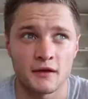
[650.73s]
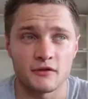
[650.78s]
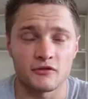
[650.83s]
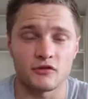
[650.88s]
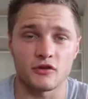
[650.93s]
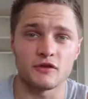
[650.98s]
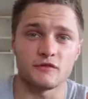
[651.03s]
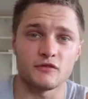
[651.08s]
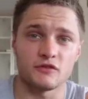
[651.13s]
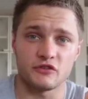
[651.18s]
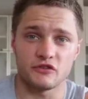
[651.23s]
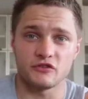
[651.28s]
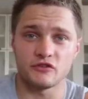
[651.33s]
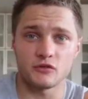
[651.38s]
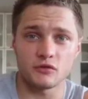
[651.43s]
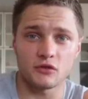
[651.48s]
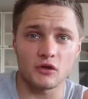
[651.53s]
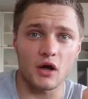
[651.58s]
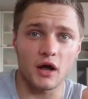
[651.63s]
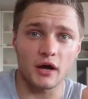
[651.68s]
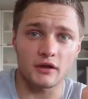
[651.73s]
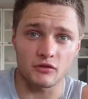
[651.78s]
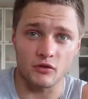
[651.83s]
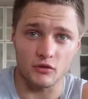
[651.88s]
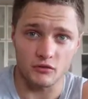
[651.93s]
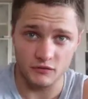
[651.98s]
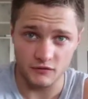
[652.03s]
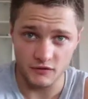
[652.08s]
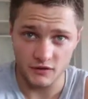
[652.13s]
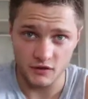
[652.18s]
So if you still like
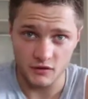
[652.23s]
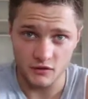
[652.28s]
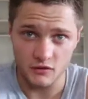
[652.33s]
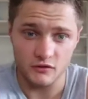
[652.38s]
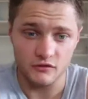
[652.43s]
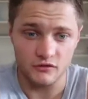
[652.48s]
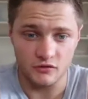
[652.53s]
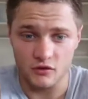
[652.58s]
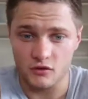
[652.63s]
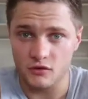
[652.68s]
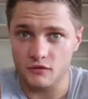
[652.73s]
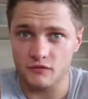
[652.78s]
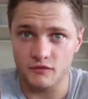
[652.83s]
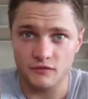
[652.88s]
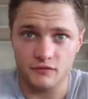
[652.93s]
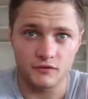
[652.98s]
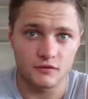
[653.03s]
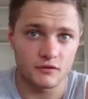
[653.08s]
those videos of